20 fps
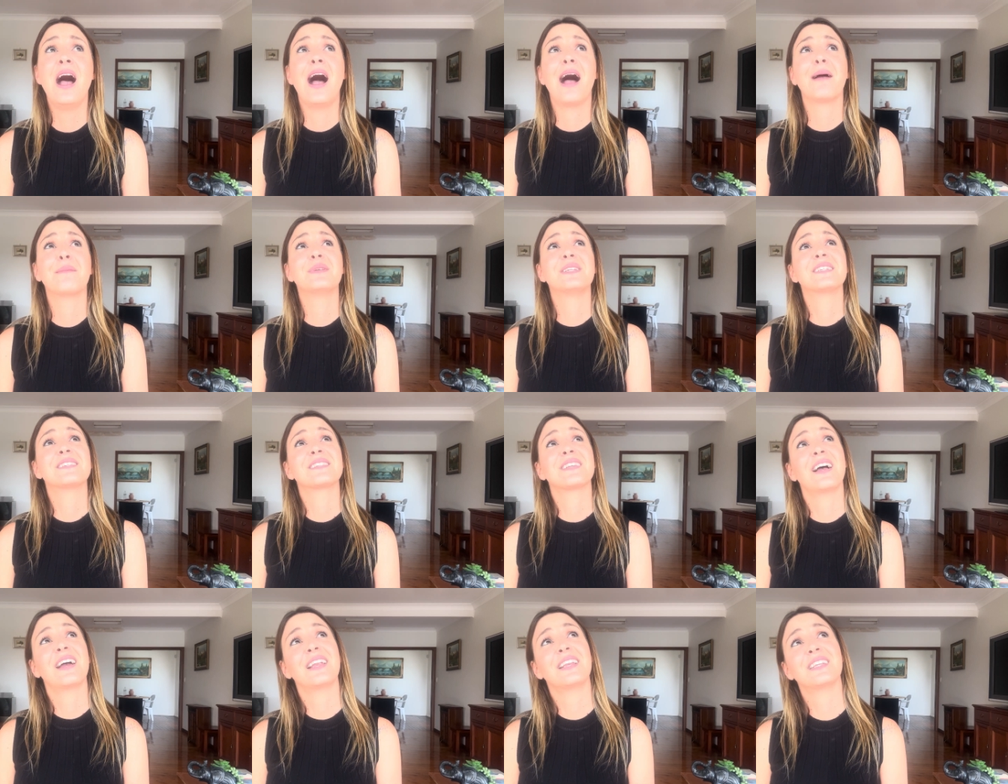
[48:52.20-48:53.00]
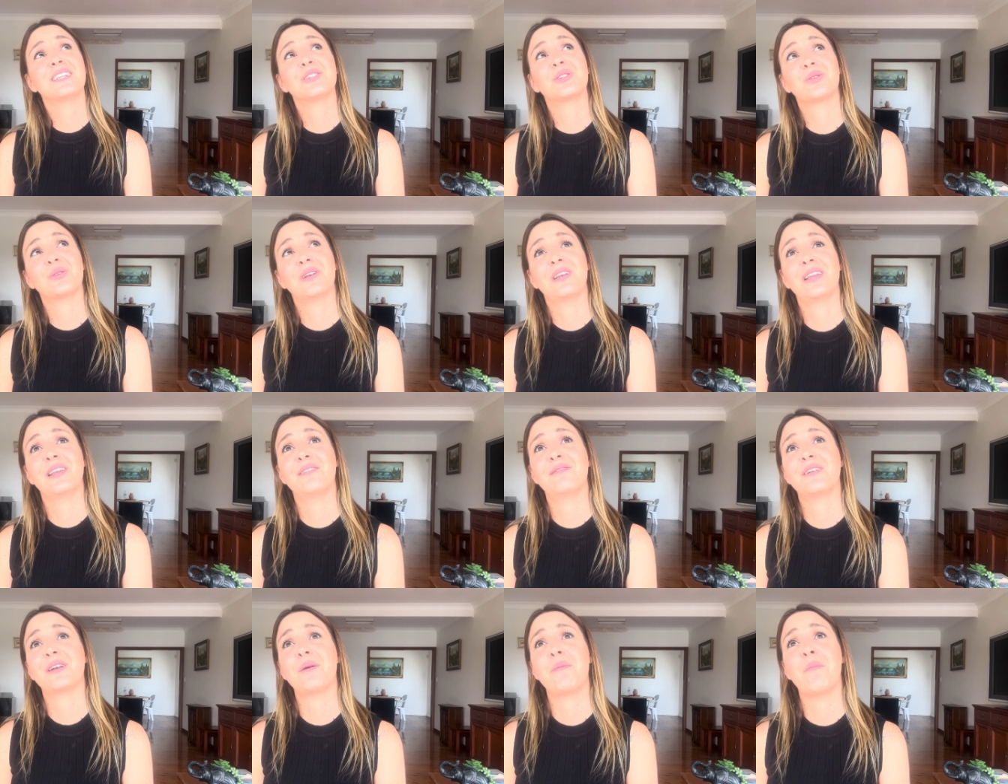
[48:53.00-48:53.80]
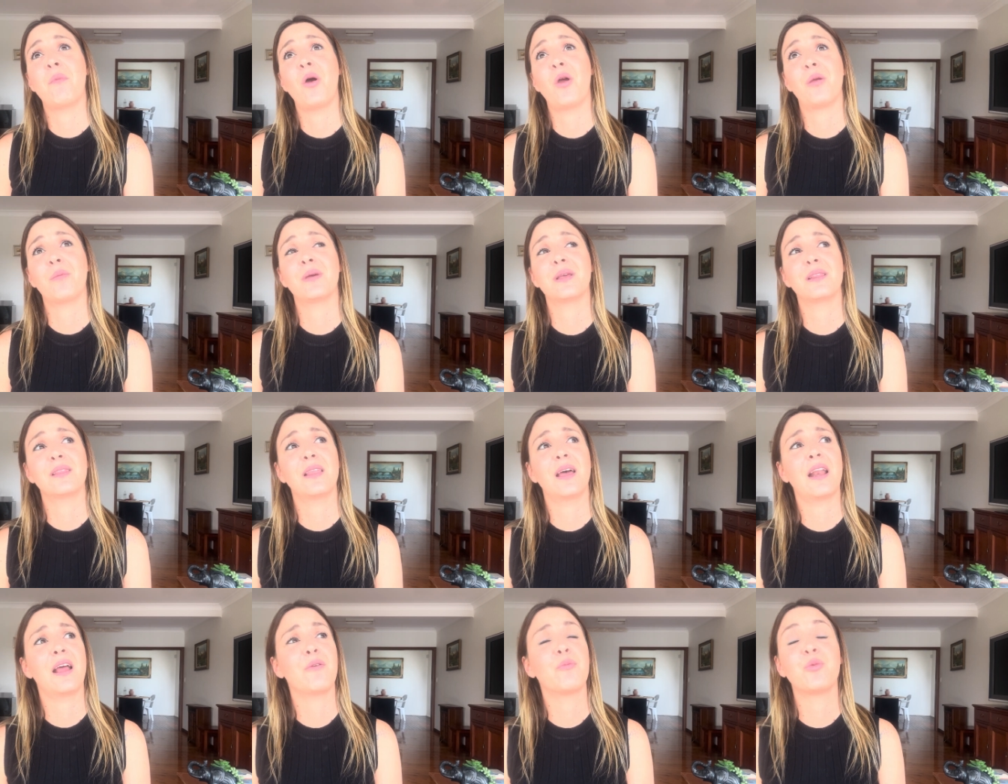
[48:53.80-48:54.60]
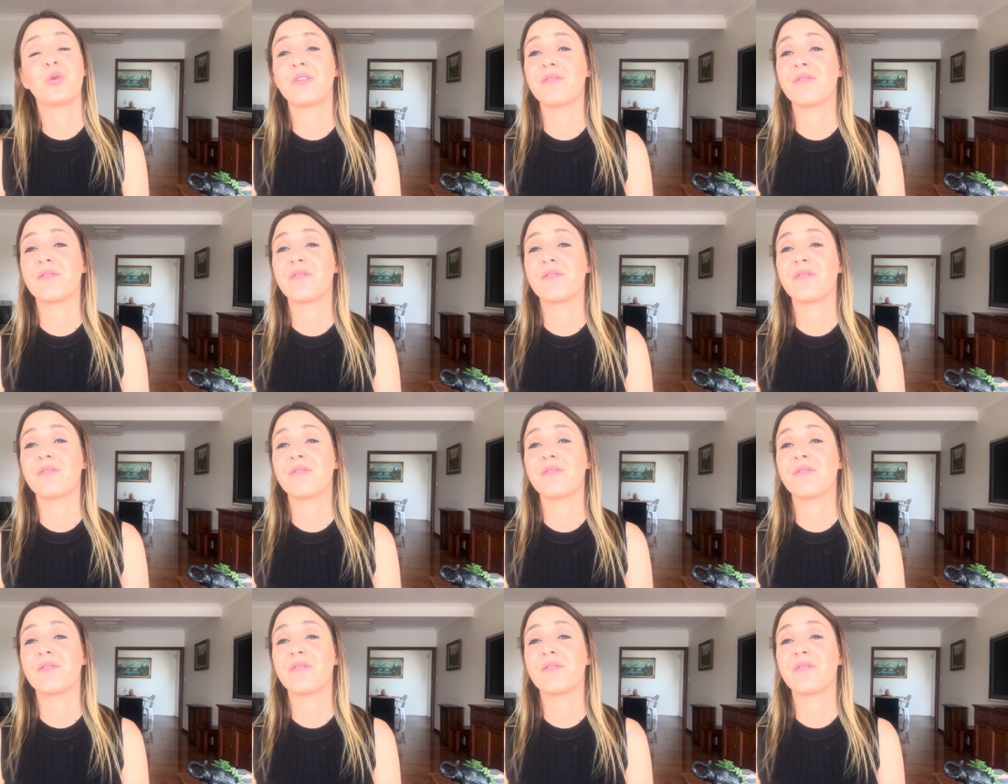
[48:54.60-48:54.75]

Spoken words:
deciding to live in a moment that I would